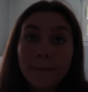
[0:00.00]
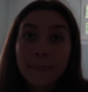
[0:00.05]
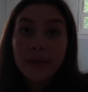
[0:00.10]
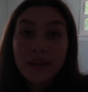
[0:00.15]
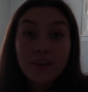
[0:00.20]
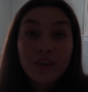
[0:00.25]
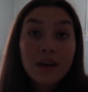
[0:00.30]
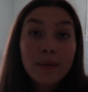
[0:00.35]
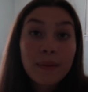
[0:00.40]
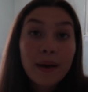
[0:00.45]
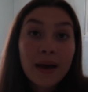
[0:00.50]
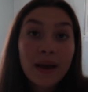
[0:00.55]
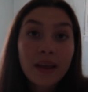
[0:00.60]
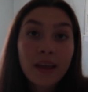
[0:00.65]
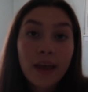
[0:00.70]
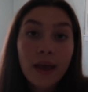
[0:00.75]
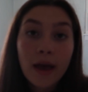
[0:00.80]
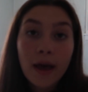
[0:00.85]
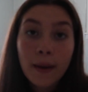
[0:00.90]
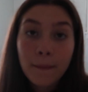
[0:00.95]
Be right
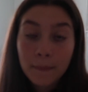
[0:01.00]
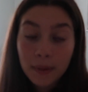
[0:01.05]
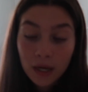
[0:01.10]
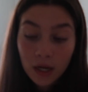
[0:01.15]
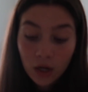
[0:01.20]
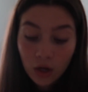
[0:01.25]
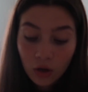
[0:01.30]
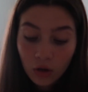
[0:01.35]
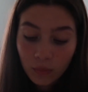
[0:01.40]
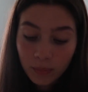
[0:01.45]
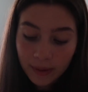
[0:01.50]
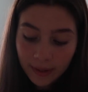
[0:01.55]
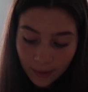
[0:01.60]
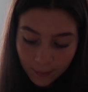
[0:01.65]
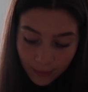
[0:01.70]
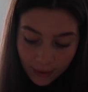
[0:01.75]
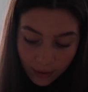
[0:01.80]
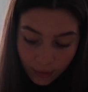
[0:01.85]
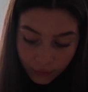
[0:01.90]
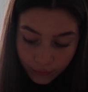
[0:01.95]
back. I'm gonna go pick
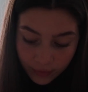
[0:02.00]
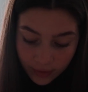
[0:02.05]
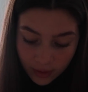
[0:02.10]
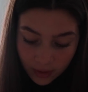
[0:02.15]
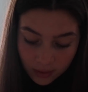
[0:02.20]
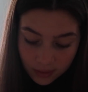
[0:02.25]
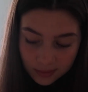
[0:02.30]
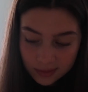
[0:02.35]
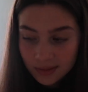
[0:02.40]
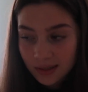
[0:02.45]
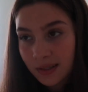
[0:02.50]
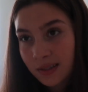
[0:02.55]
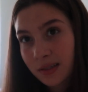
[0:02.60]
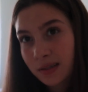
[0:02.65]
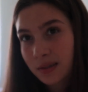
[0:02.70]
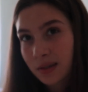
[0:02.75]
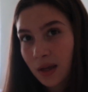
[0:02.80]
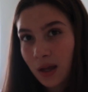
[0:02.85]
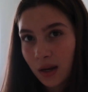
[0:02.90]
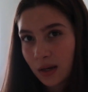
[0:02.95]
up my outfit because
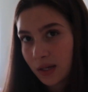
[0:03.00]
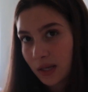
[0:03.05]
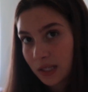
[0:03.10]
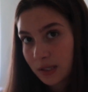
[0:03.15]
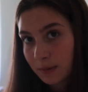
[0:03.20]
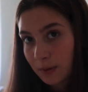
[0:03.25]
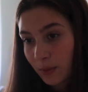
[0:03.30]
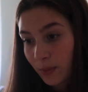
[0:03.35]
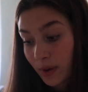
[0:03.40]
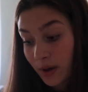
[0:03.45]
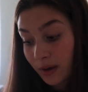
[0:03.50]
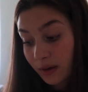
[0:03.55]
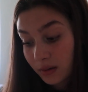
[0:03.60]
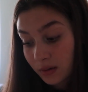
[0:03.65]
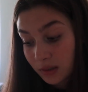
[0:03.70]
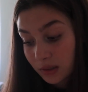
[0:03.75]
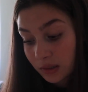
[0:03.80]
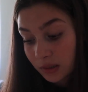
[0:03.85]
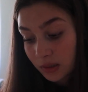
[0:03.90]
it kind of takes me a while.